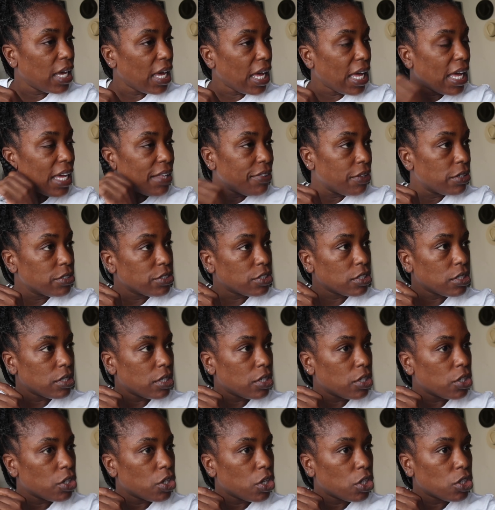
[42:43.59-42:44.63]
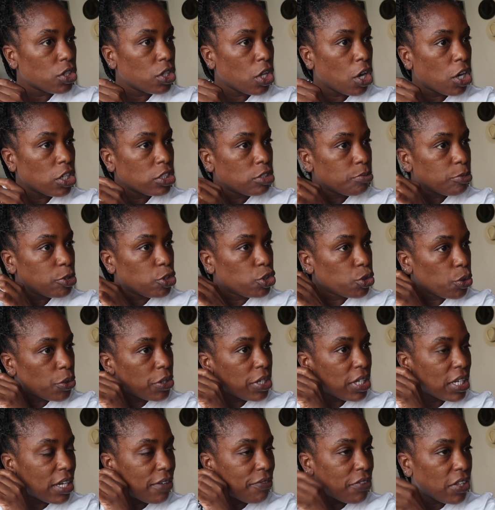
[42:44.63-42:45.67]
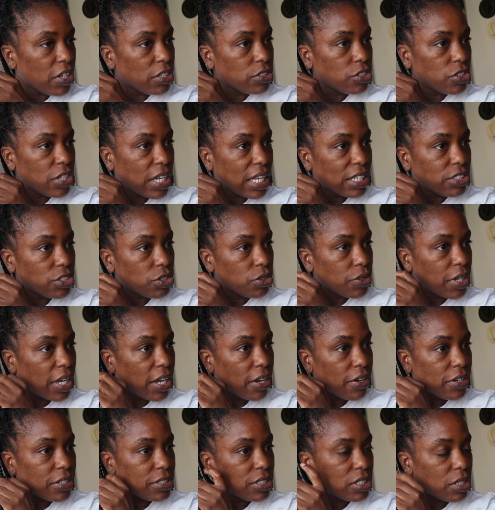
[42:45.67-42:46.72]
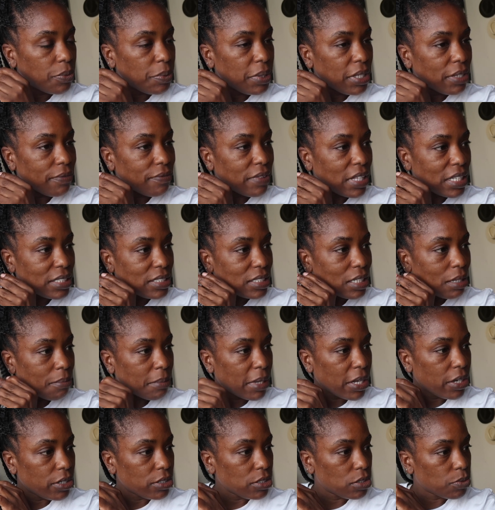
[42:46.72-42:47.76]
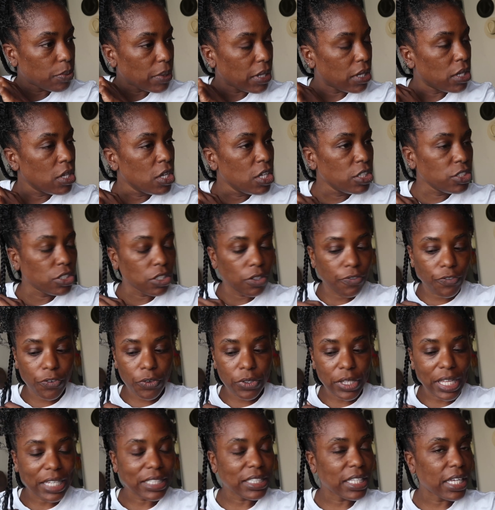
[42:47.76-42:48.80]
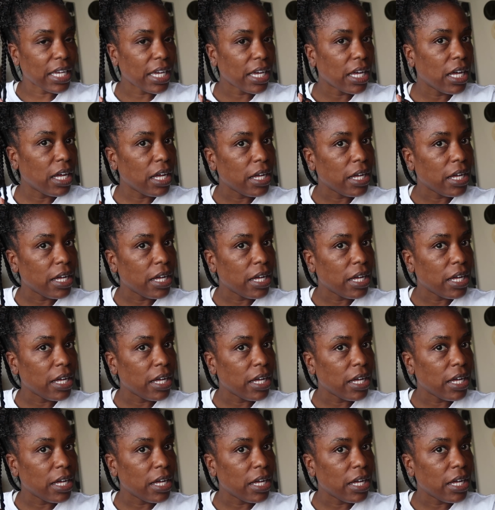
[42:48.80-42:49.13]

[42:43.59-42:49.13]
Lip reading: And there's a large majority of the international carriers that we can fly standby on as well. So for like that,